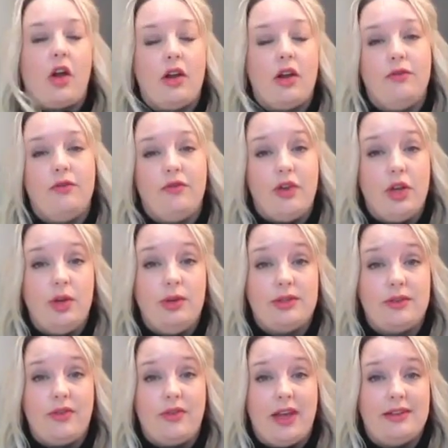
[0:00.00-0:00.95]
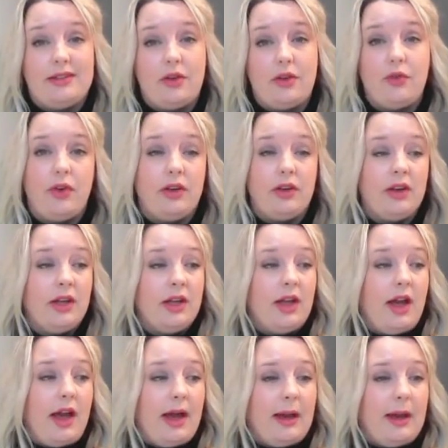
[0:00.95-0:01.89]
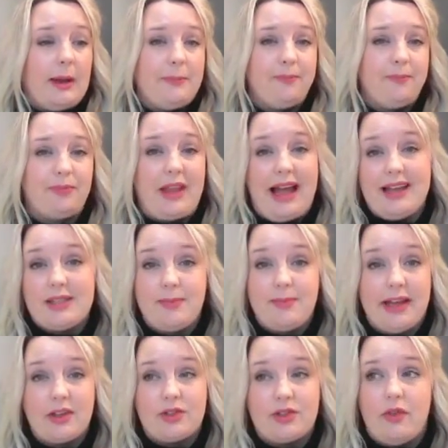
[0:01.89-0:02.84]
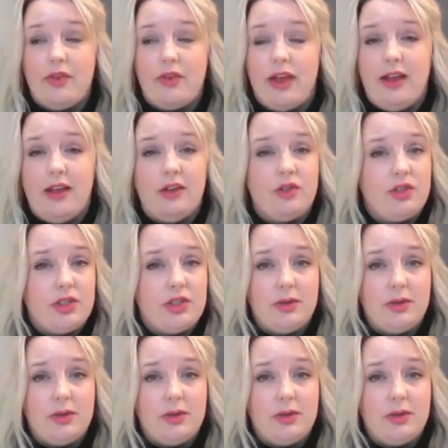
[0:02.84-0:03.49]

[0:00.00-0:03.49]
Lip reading: kind of views of it, different aspects of it.